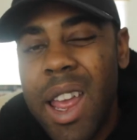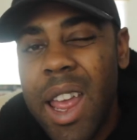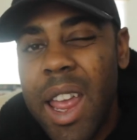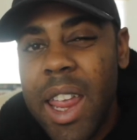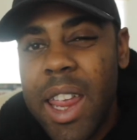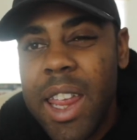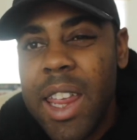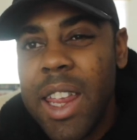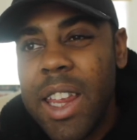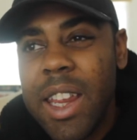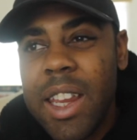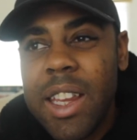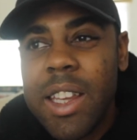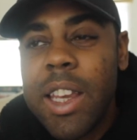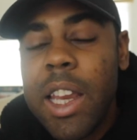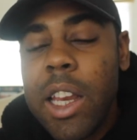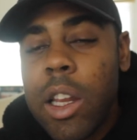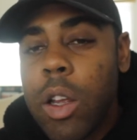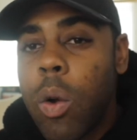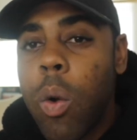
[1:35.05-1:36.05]
He
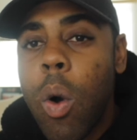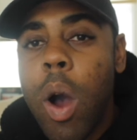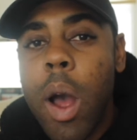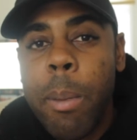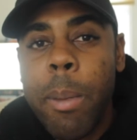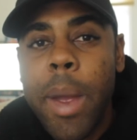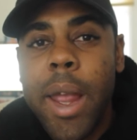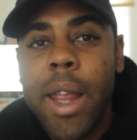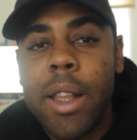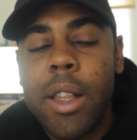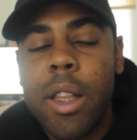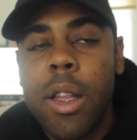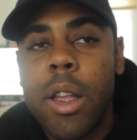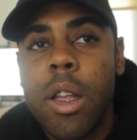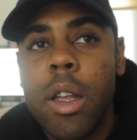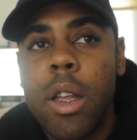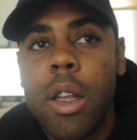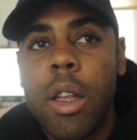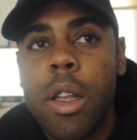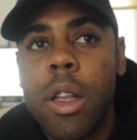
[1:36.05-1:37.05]
didn't quite make
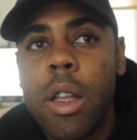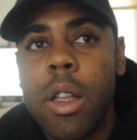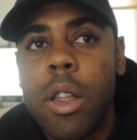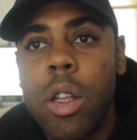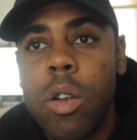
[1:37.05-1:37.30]
the